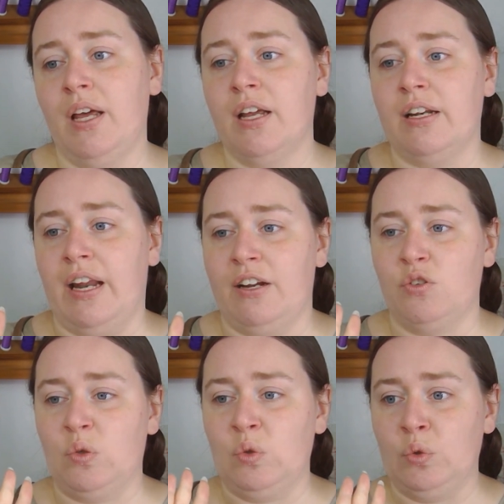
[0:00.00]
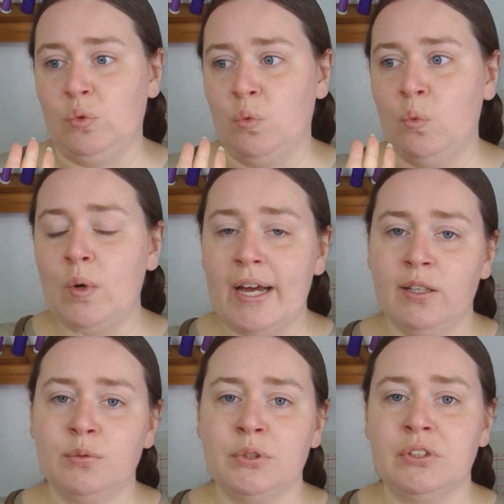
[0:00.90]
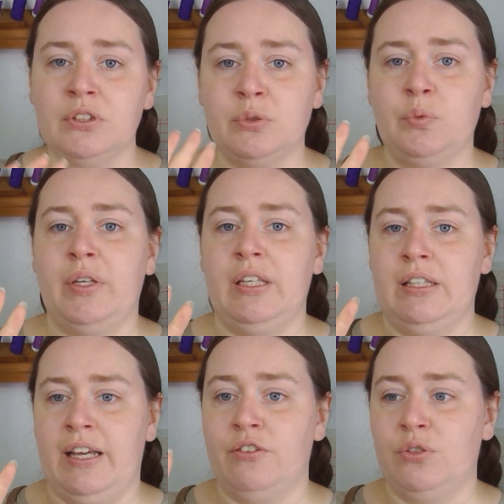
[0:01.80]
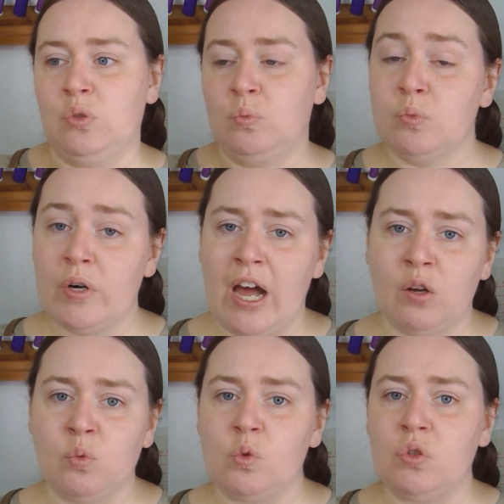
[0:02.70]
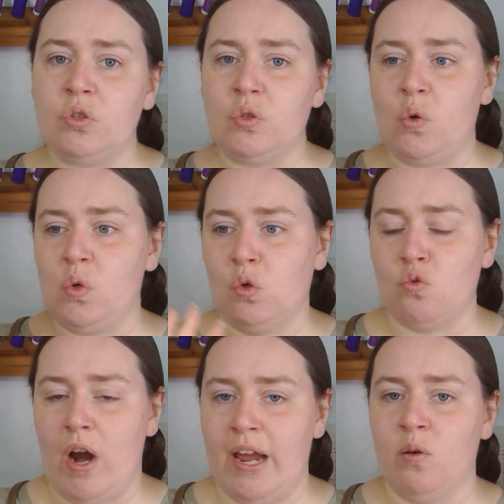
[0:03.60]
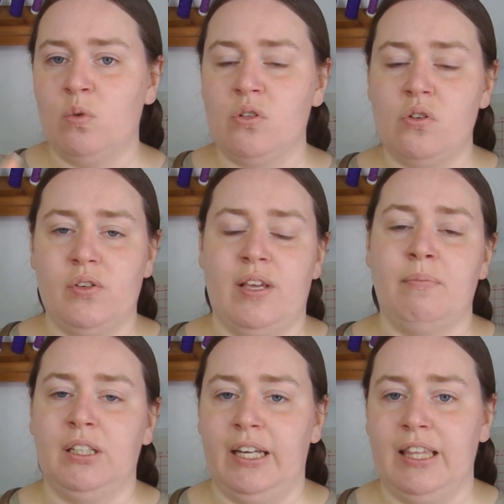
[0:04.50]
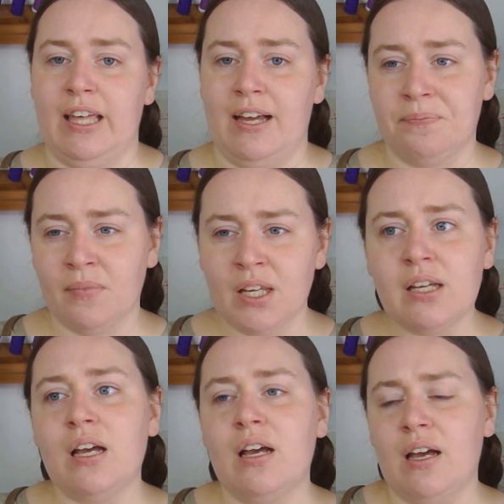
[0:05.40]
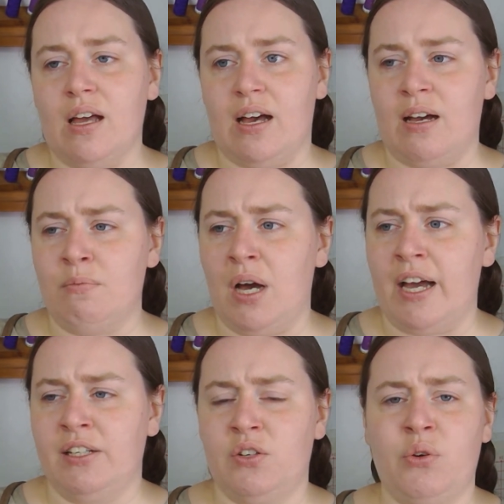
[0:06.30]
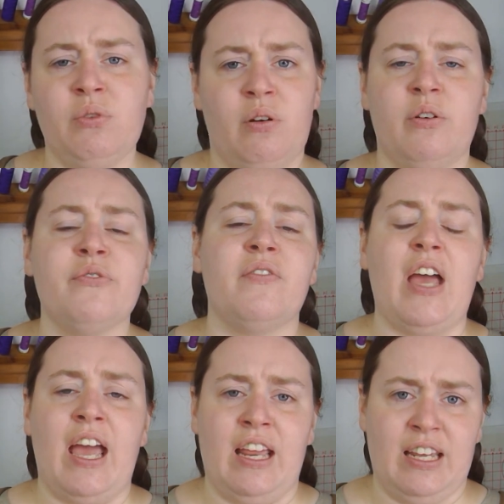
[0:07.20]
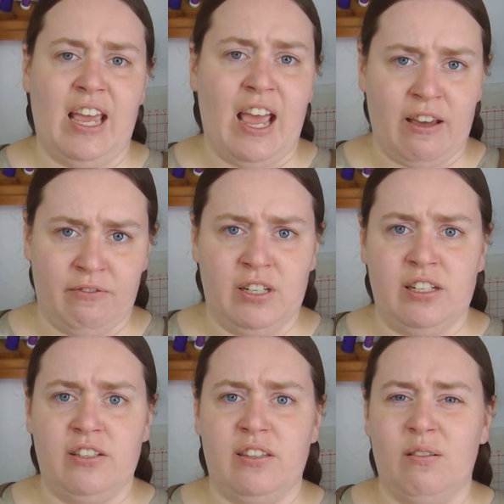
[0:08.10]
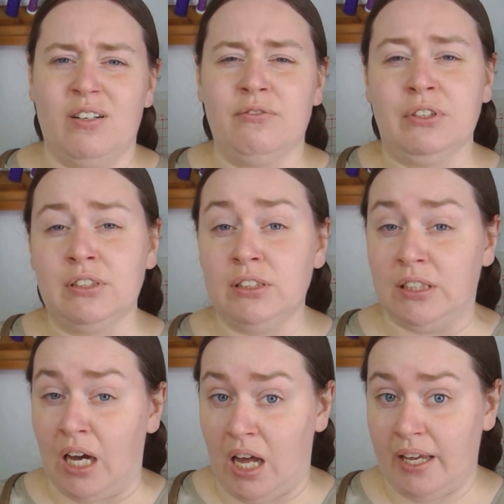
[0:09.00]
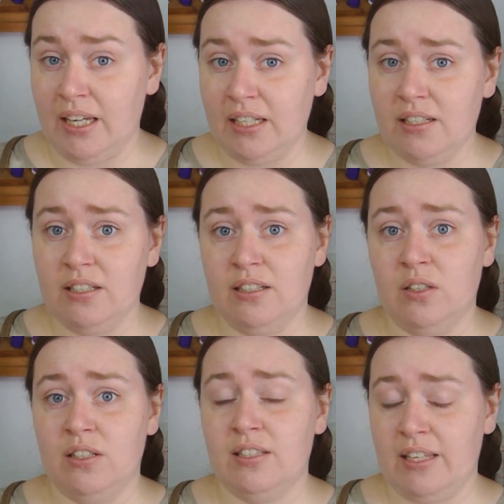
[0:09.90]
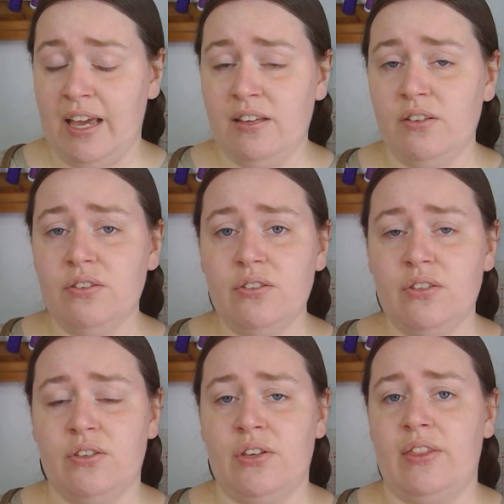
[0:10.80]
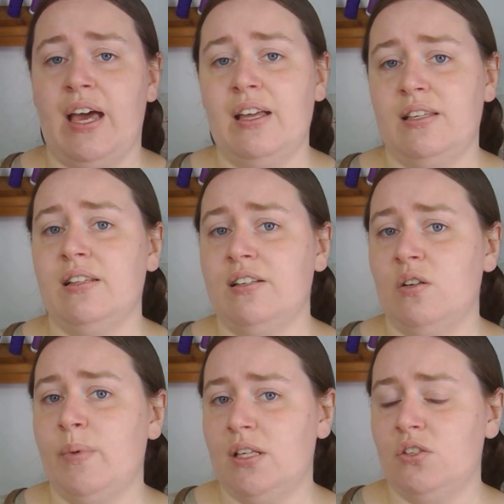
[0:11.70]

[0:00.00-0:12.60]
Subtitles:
natural white wool with natural brown wool or grey wool or something like that. I don't know of any evidence though of dyed sails, so that's a little bit